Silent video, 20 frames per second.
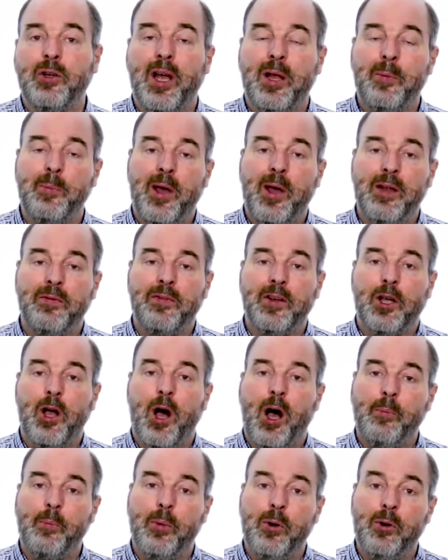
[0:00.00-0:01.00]
and benefit
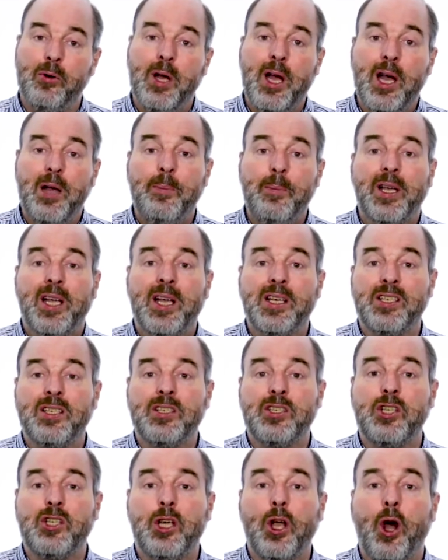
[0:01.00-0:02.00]
combo because
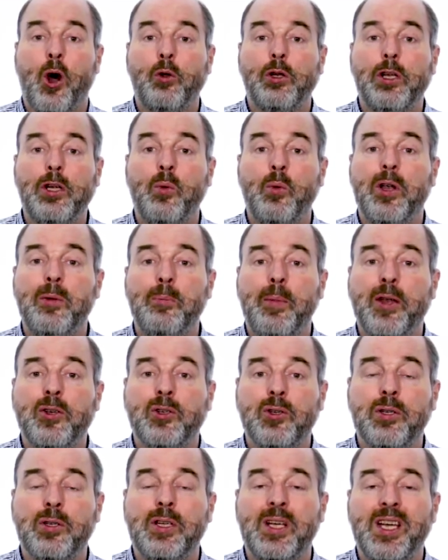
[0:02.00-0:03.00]
it's the only one
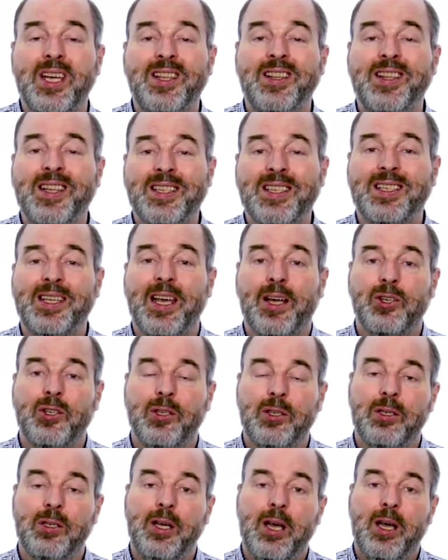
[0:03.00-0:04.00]
mentioned in this
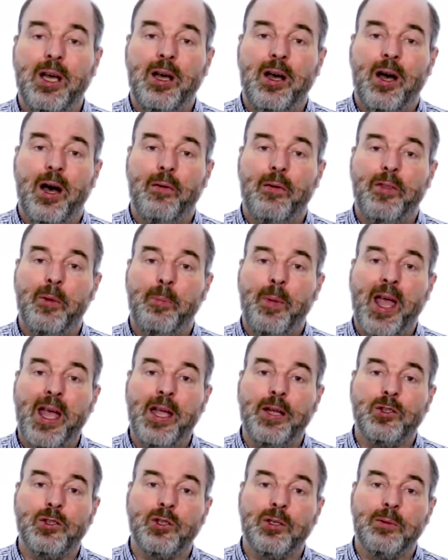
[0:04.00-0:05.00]
section of the
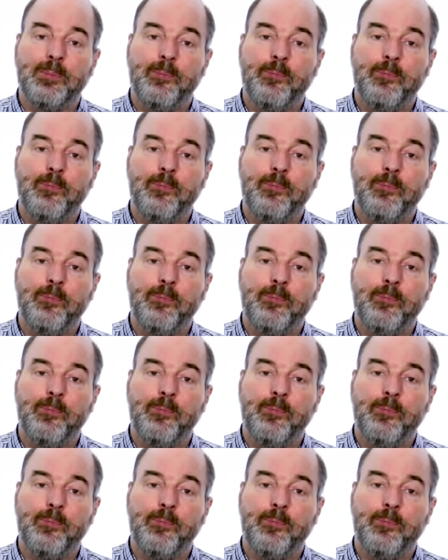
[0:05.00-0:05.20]
page.